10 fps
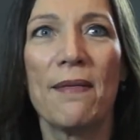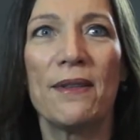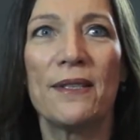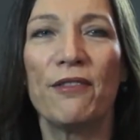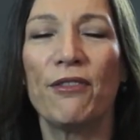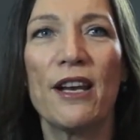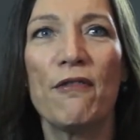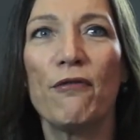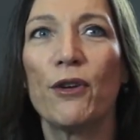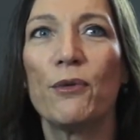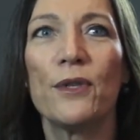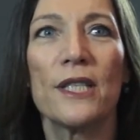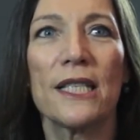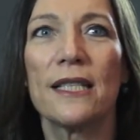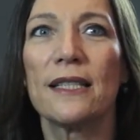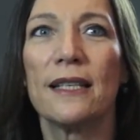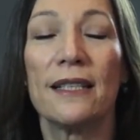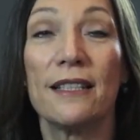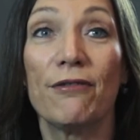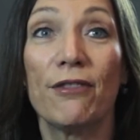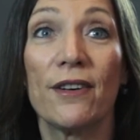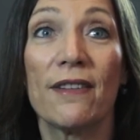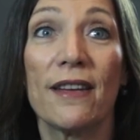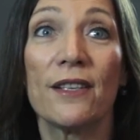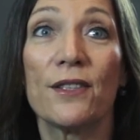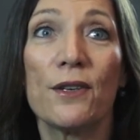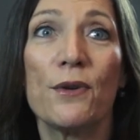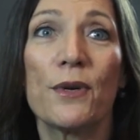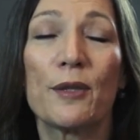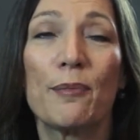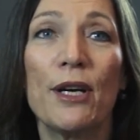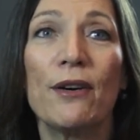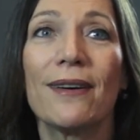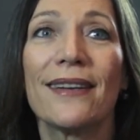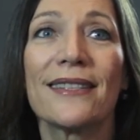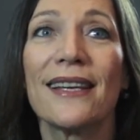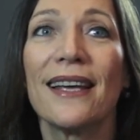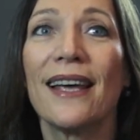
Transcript: the different influences and the different things that you experience,